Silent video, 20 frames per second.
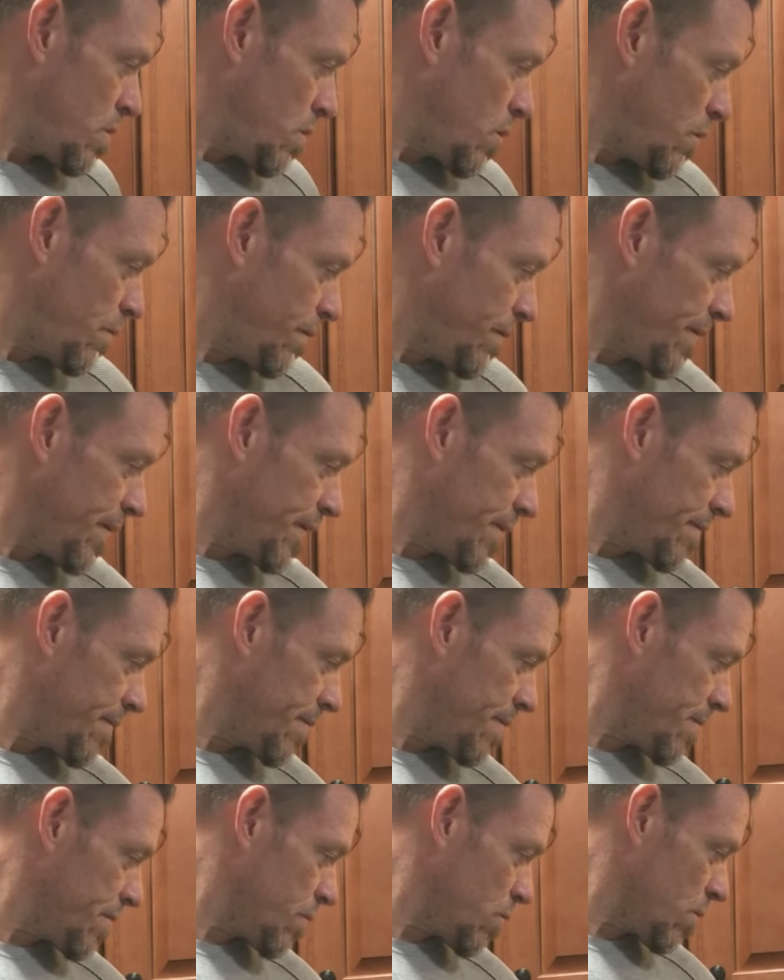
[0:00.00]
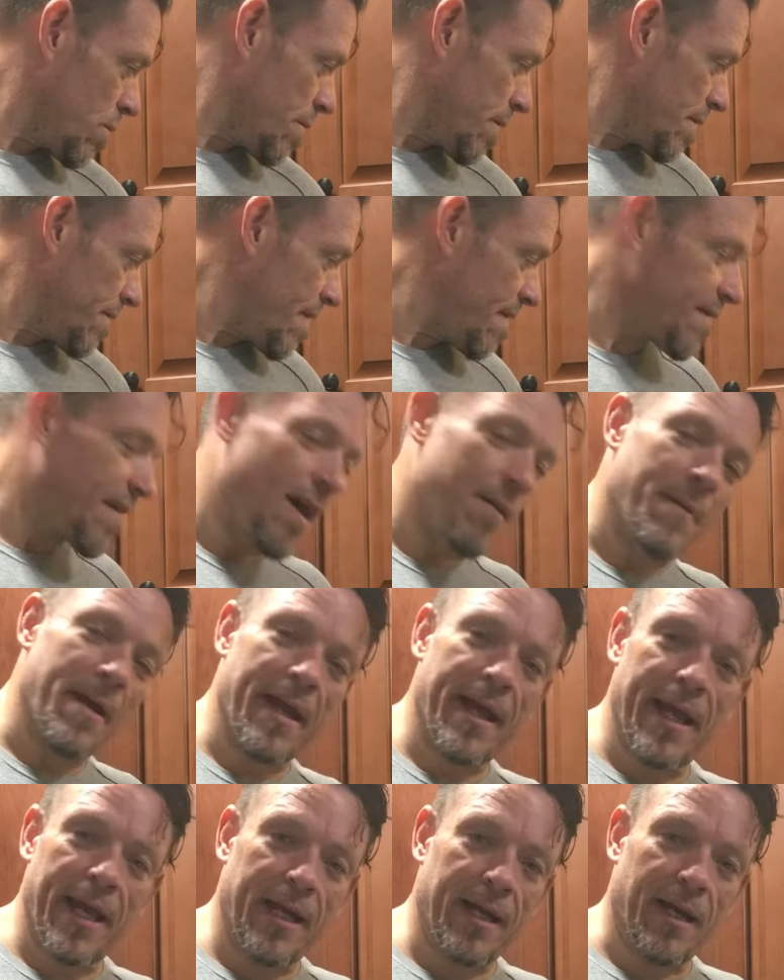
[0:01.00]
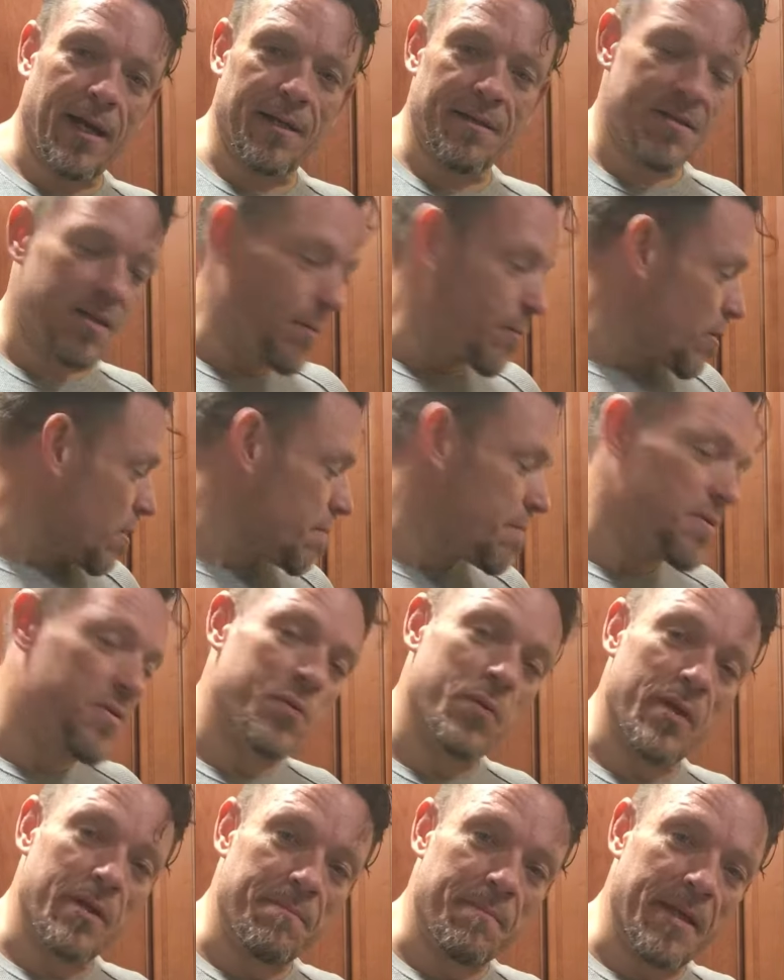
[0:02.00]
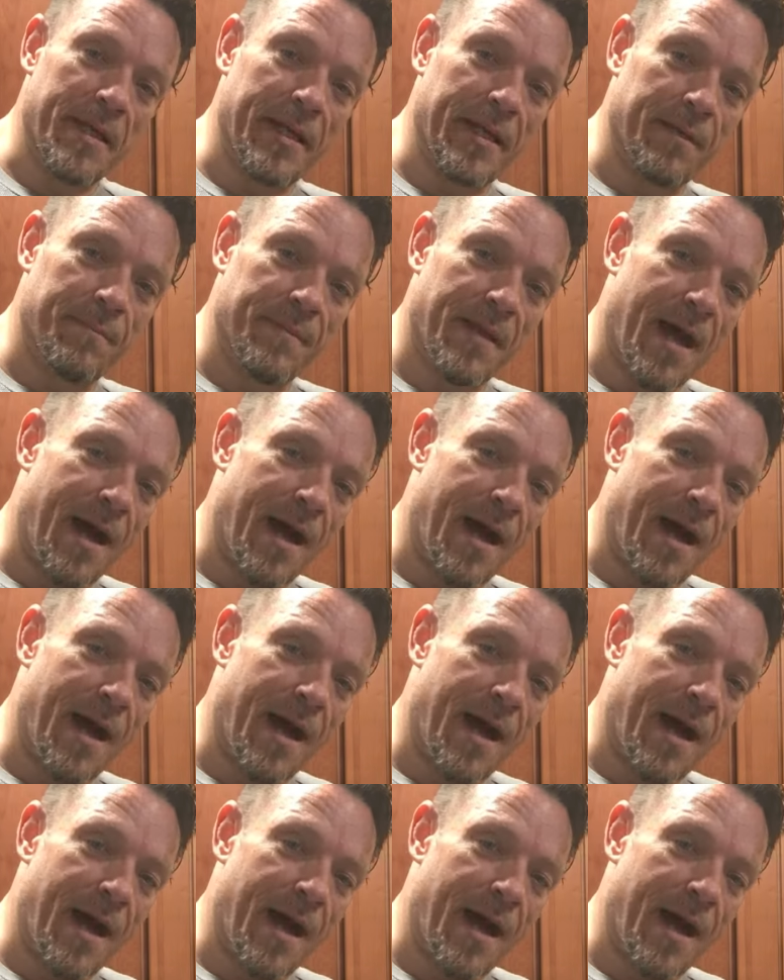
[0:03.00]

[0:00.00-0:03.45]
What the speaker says: Hopefully it's warm enough. I've got my heat on somewhere in between medium